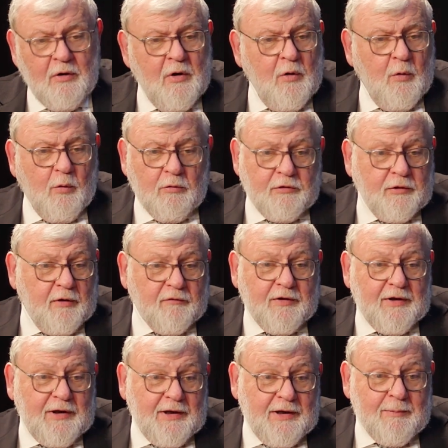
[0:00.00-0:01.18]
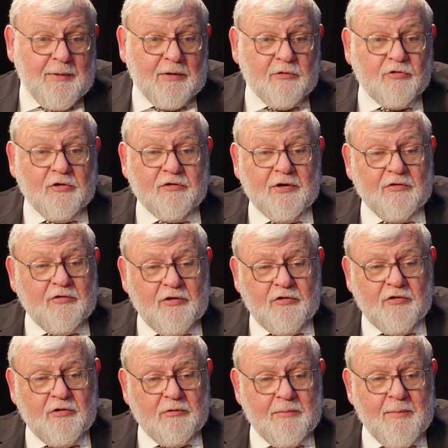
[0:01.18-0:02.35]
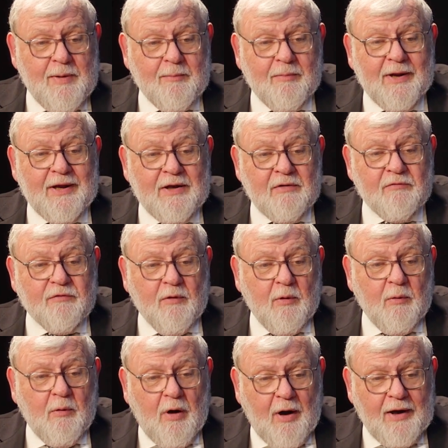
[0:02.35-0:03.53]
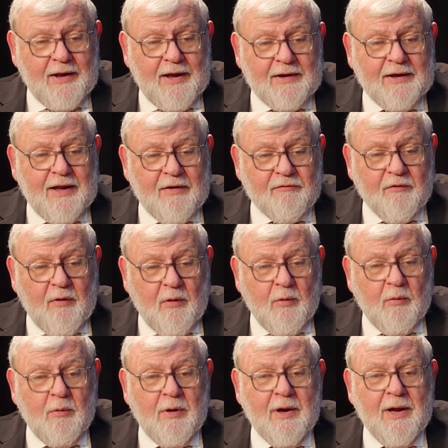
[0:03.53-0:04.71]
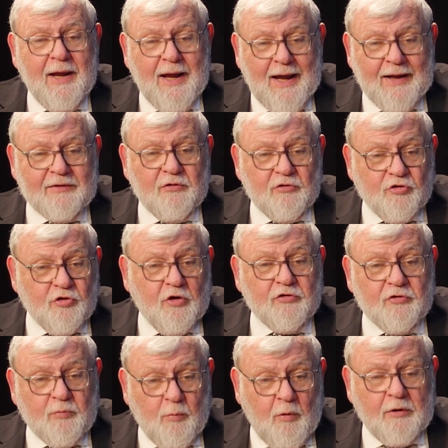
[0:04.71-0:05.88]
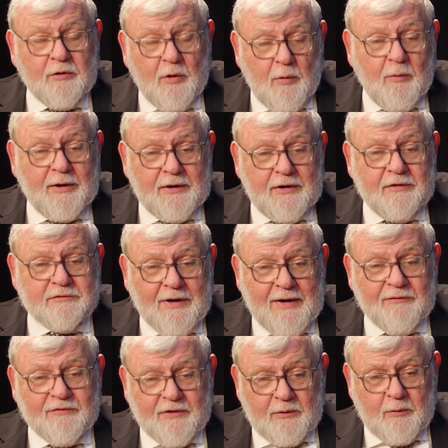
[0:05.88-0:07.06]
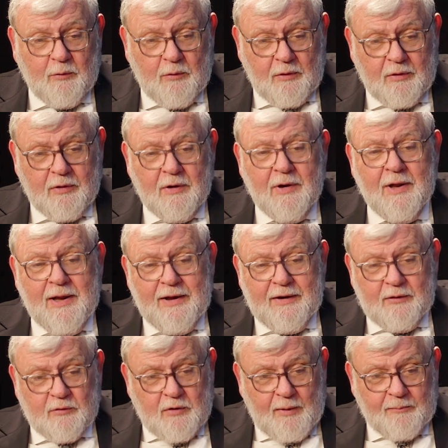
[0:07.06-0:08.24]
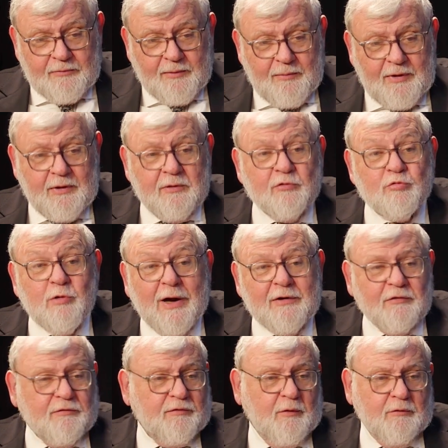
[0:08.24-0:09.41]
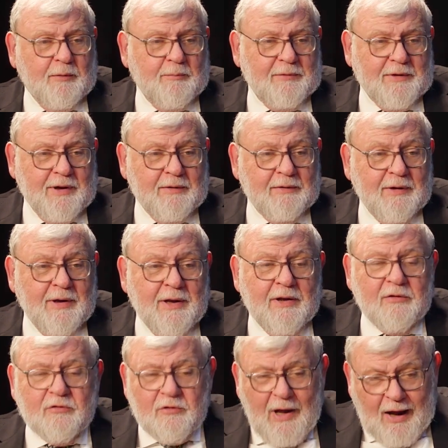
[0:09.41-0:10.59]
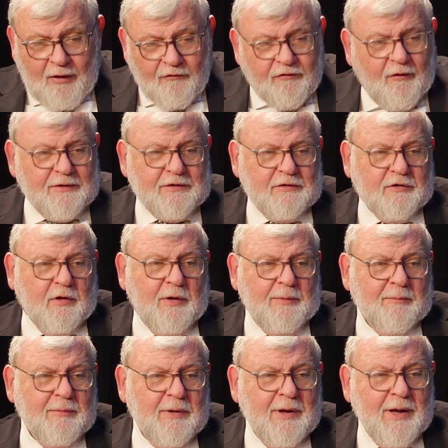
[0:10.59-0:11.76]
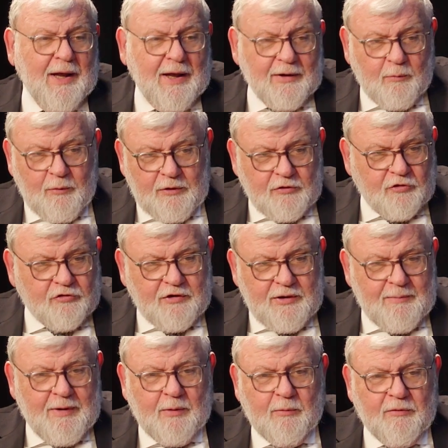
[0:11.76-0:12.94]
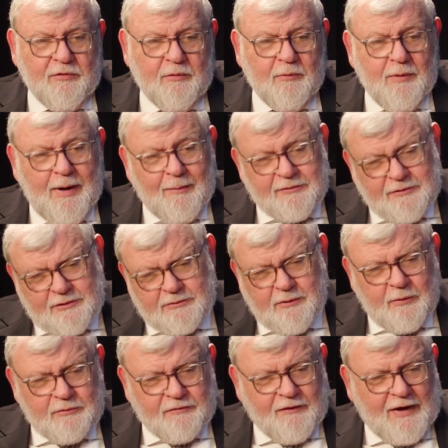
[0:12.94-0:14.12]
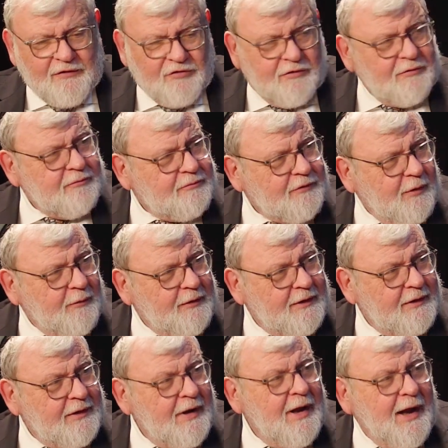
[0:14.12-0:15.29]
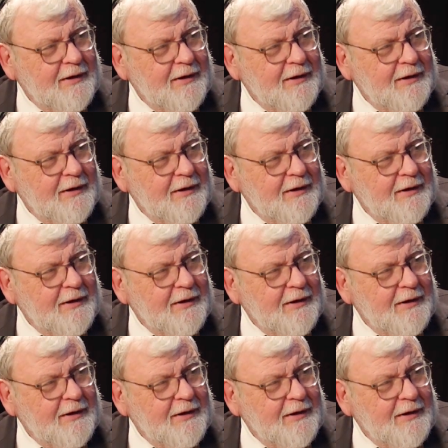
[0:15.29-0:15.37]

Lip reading: or another email address that's easy to remember, info, I-N-F-O, at justoneLife.org. It'll come to me. Write your phone number down. I'll find the time. I don't want to just email with you. I'm a little old-fashioned, Tony. I